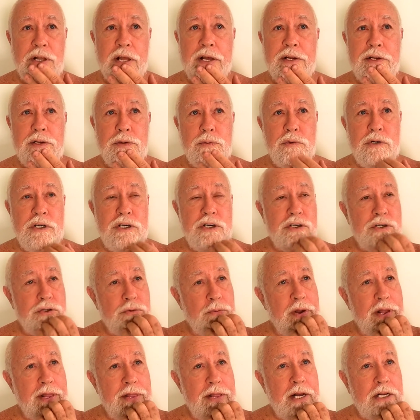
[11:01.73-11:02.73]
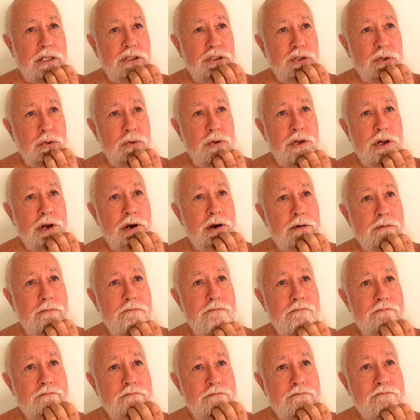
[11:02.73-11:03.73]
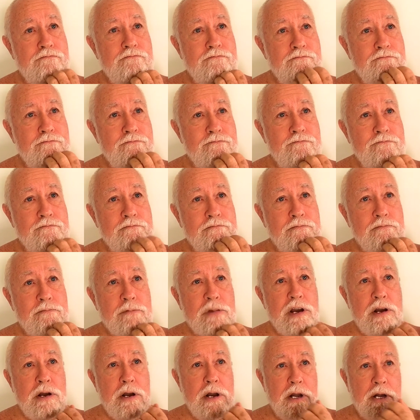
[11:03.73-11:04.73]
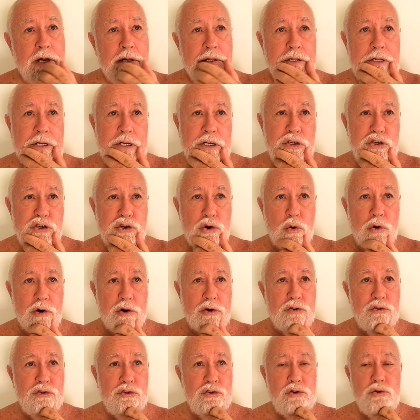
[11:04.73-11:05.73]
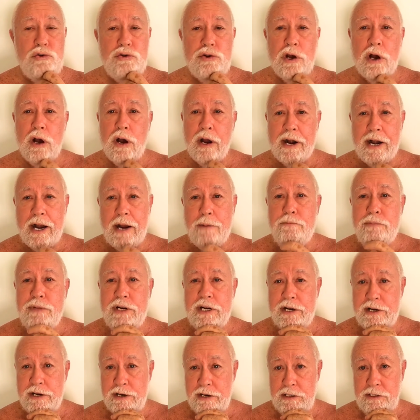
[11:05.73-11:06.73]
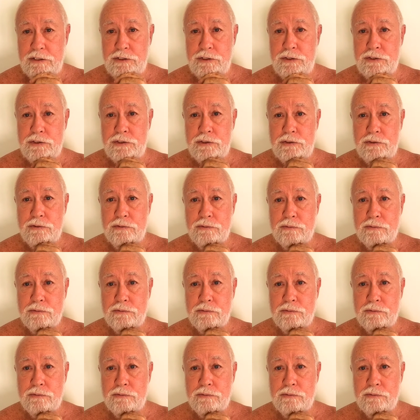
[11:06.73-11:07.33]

like we just read that sutta, the shorter sutta on emptiness,